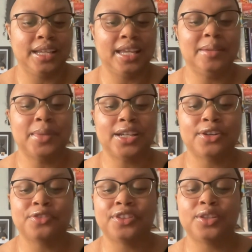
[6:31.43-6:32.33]
He made
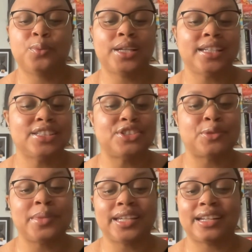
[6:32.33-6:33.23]
her feel in ways no
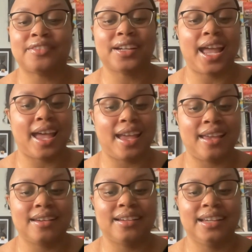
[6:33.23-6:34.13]
man ever
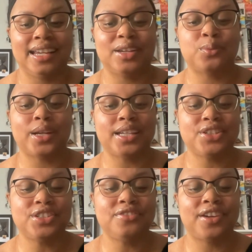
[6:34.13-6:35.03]
had, in ways
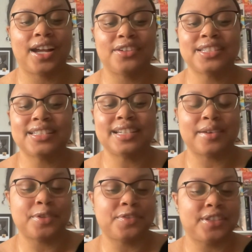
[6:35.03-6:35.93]
she vowed to
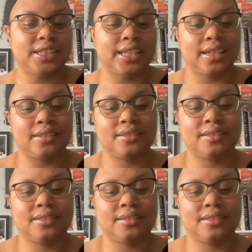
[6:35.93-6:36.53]
never feel again.